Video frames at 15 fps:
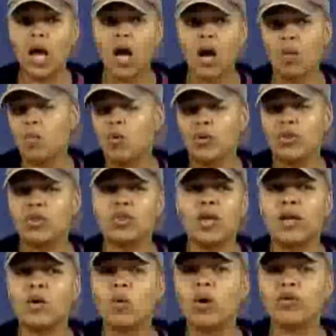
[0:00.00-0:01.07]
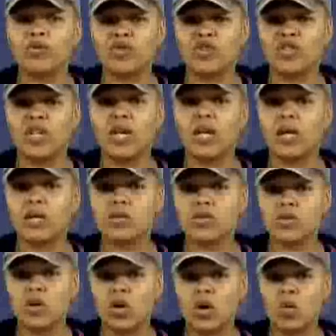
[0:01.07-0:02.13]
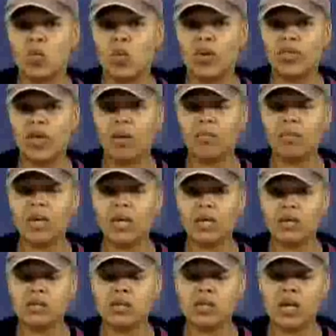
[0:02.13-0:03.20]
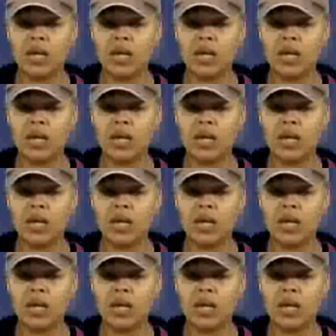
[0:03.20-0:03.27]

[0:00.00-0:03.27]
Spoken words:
or they don't understand what that means.